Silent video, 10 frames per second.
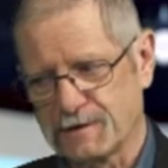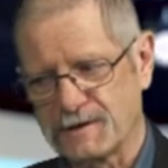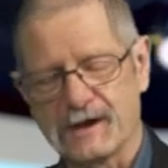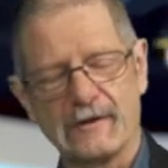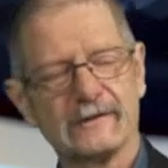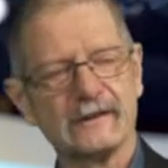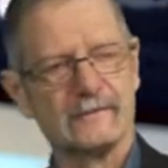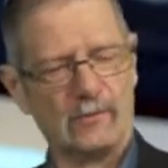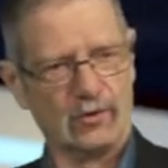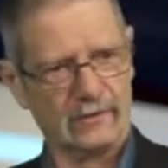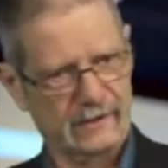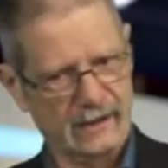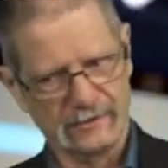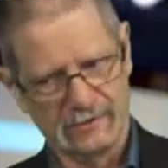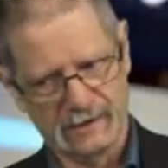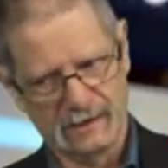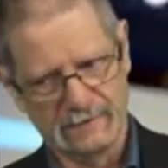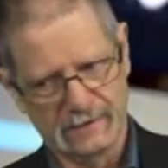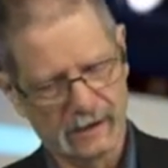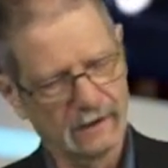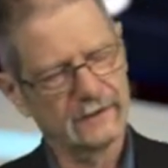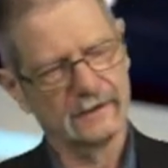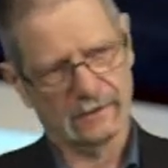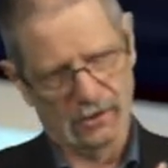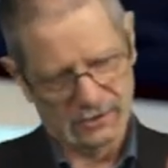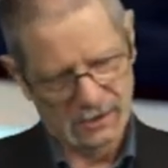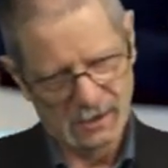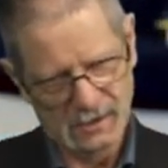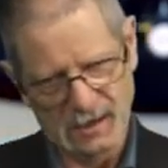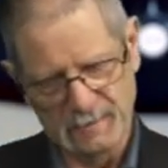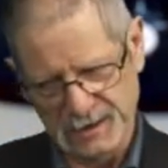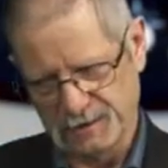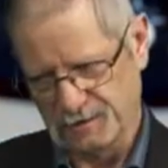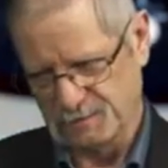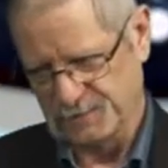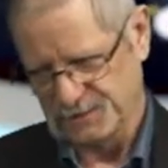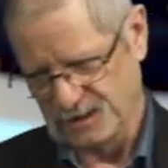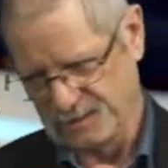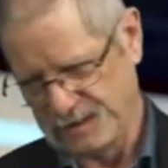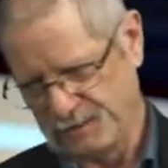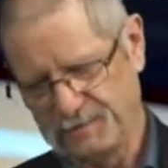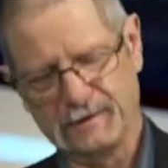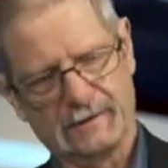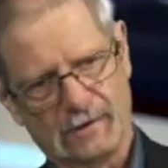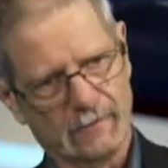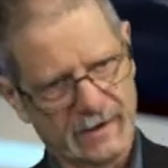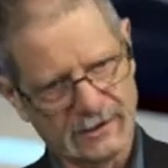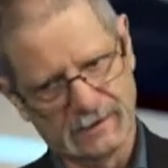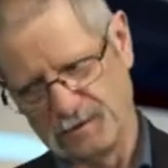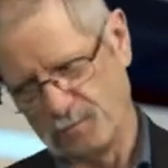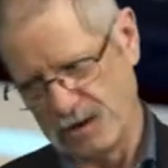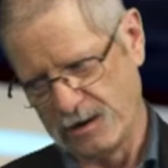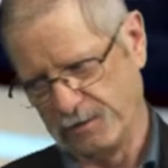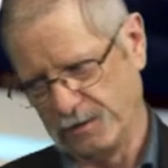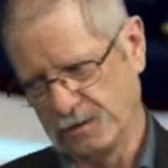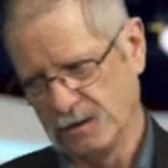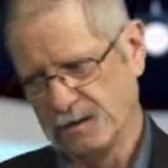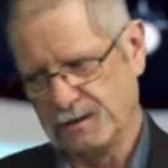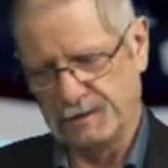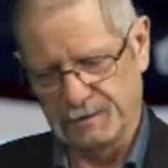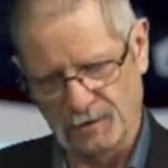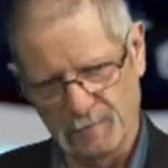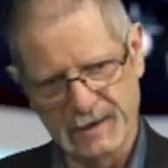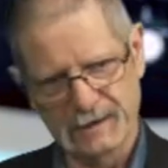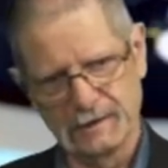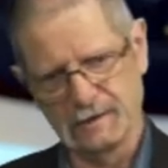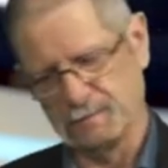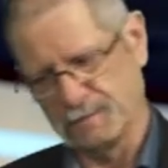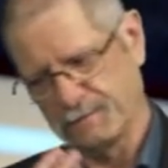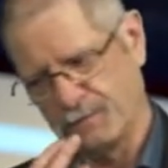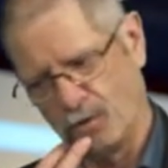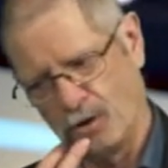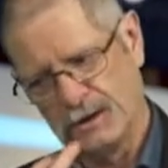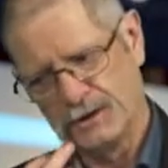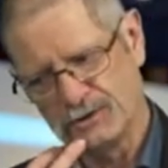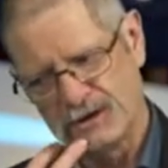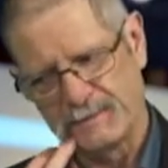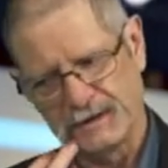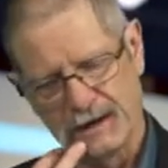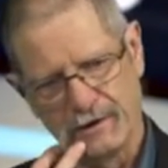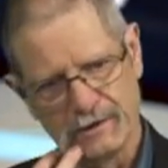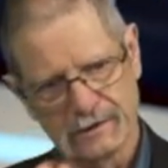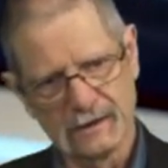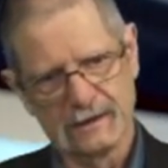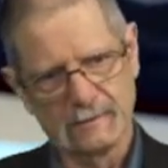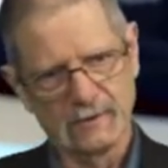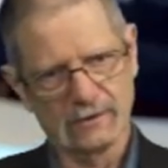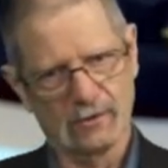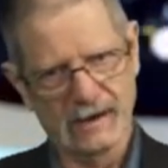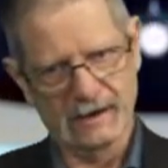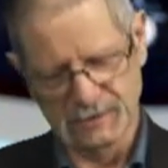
for concurrency: spawn, send, receive, and self. It's got a mechanism for timeouts, it's got register and where is, and it's got mechanisms for trapping errors. And we saw how